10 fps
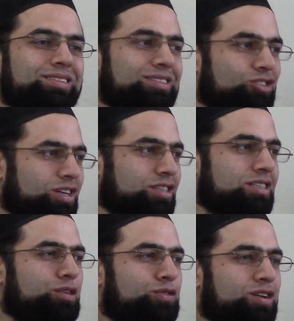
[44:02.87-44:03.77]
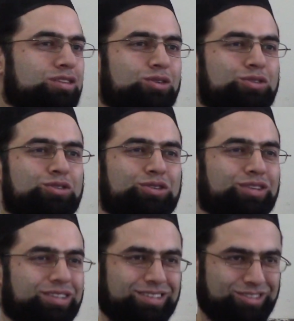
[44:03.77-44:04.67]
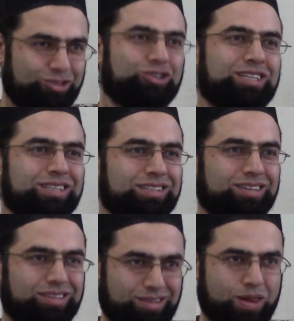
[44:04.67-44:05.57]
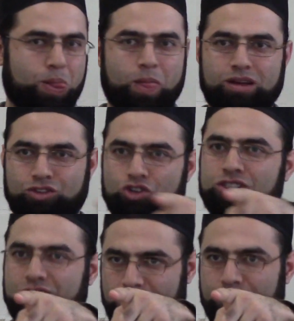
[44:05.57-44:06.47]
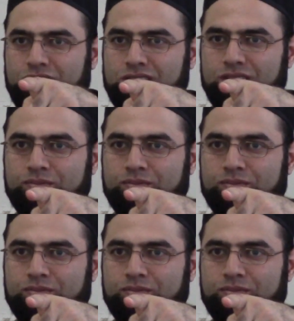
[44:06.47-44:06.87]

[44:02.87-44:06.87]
You notice the difference or no? You notice? Notice difference?